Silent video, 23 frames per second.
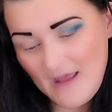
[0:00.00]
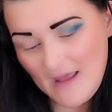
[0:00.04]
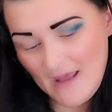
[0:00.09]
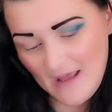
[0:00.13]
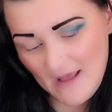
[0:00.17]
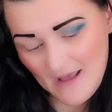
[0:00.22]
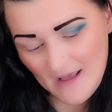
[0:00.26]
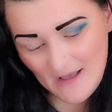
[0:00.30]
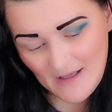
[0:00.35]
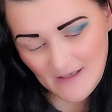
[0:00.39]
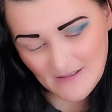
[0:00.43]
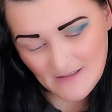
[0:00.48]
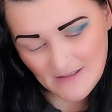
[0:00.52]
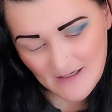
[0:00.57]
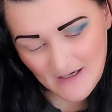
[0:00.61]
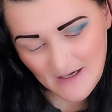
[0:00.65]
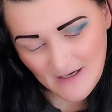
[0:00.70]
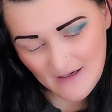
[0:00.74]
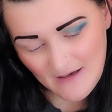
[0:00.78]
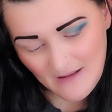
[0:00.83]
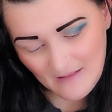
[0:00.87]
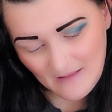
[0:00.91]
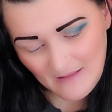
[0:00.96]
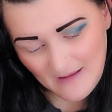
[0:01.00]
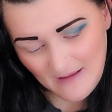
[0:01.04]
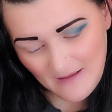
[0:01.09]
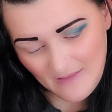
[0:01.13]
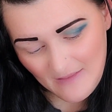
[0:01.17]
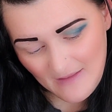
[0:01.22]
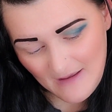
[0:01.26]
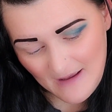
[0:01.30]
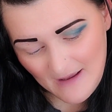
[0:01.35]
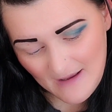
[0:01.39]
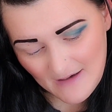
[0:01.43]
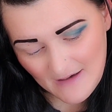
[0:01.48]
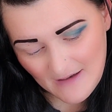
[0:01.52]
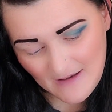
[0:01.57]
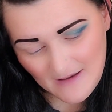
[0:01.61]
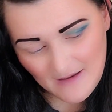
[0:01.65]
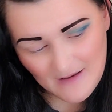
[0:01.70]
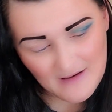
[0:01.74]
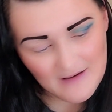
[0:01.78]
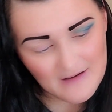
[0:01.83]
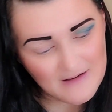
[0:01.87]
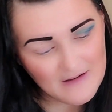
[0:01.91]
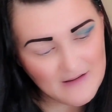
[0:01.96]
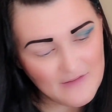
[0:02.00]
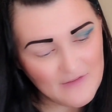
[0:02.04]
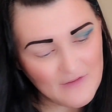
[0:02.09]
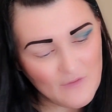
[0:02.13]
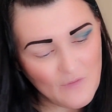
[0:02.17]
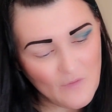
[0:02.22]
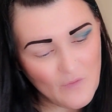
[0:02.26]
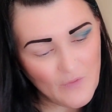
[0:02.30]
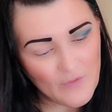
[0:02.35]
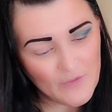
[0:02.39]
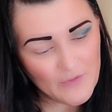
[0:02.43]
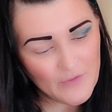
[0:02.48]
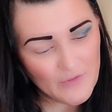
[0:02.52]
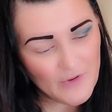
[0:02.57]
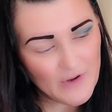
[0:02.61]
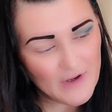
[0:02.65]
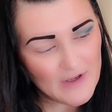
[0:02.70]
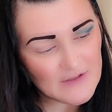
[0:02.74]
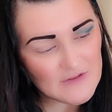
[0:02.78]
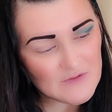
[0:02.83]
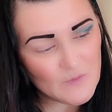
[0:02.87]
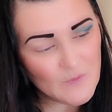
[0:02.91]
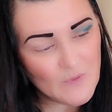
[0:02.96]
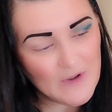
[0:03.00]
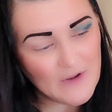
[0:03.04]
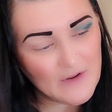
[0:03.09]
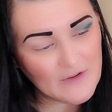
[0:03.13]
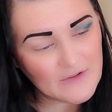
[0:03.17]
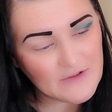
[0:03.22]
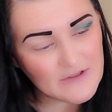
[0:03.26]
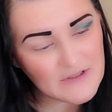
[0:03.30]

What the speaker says: and kind of lay that in the corner as well,